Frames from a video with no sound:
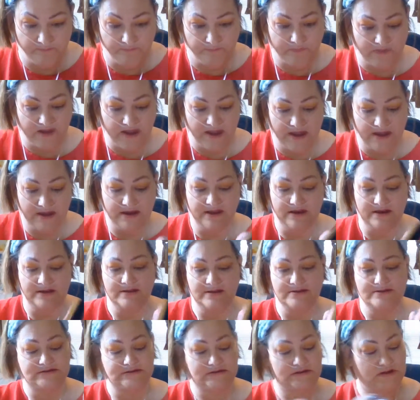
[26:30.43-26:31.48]
And it
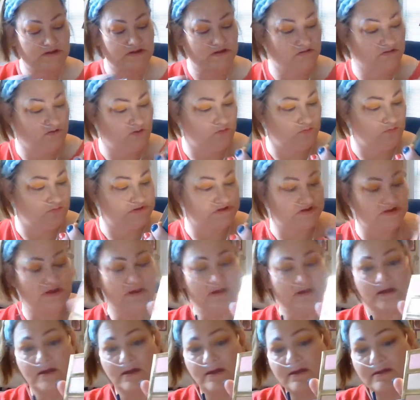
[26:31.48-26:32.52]
is, oops,
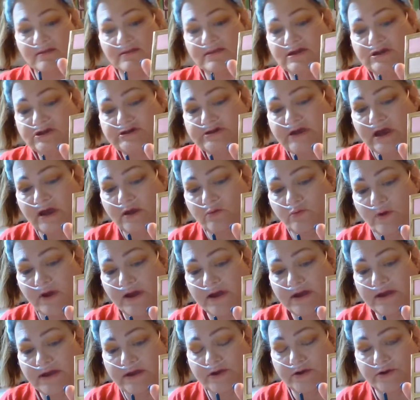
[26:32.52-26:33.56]
this shade right
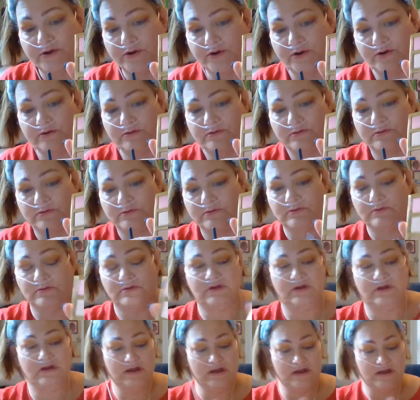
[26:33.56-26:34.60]
here
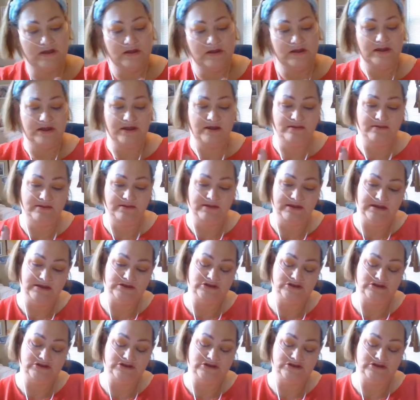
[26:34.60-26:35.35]
in the